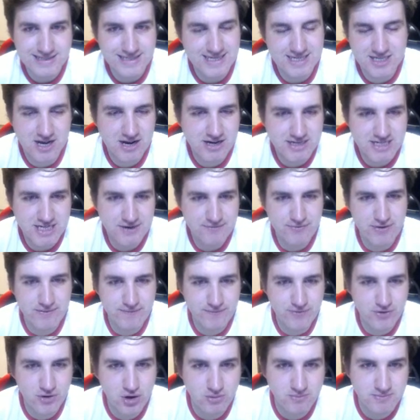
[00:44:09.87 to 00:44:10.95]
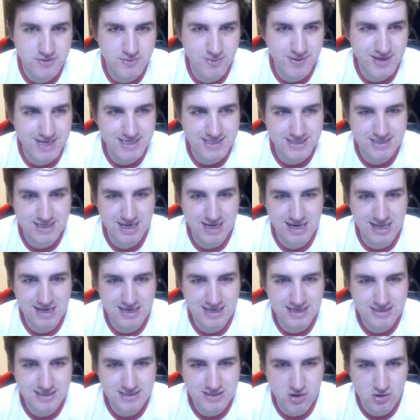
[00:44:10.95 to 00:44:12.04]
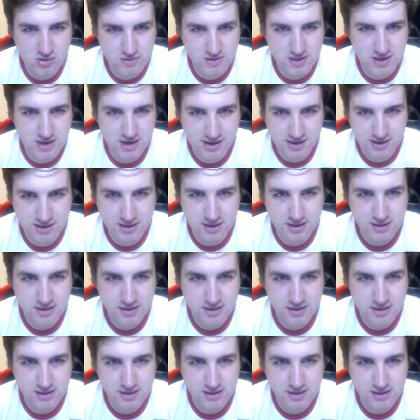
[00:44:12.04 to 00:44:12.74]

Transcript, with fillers: it searching for informs when it's clearly his gold card?